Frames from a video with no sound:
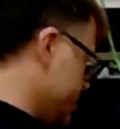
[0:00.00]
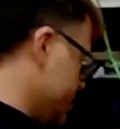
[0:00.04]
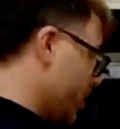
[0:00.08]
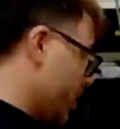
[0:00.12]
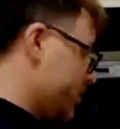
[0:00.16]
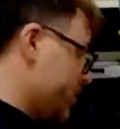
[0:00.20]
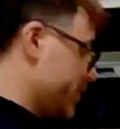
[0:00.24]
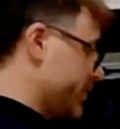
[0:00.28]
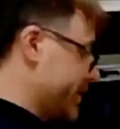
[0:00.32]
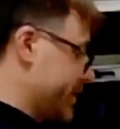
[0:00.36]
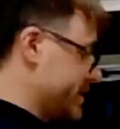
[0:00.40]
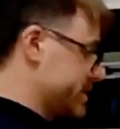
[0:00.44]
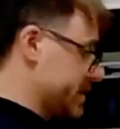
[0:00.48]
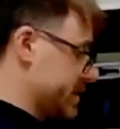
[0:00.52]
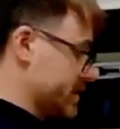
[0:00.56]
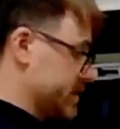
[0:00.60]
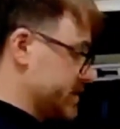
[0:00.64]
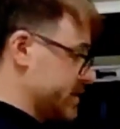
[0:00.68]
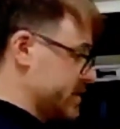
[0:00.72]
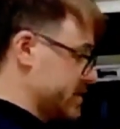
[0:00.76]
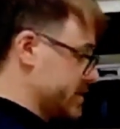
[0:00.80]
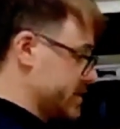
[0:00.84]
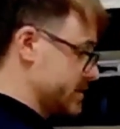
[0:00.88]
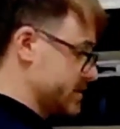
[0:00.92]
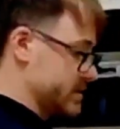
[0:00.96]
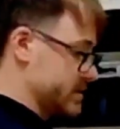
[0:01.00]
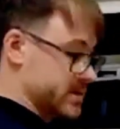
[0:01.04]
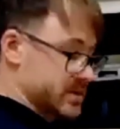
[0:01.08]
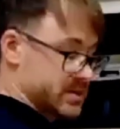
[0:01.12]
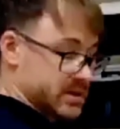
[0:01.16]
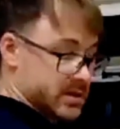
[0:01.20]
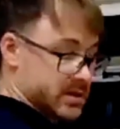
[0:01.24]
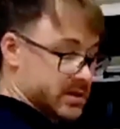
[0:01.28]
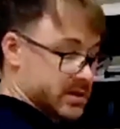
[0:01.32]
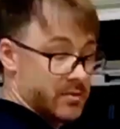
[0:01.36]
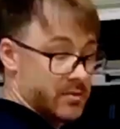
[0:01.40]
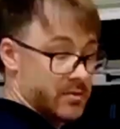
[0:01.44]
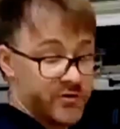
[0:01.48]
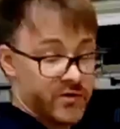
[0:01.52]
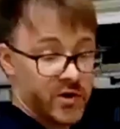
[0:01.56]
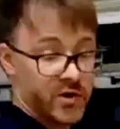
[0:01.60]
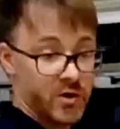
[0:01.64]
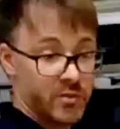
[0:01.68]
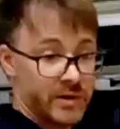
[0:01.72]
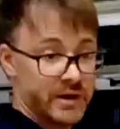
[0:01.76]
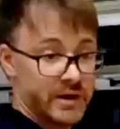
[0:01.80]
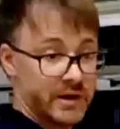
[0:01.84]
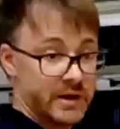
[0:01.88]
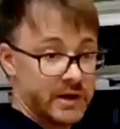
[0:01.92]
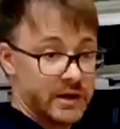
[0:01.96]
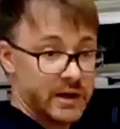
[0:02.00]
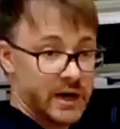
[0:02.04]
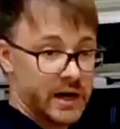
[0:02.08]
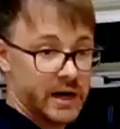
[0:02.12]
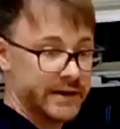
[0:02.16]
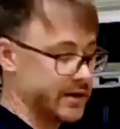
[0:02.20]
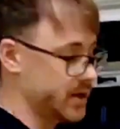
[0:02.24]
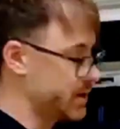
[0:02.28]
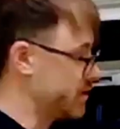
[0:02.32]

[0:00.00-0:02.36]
operator is performing other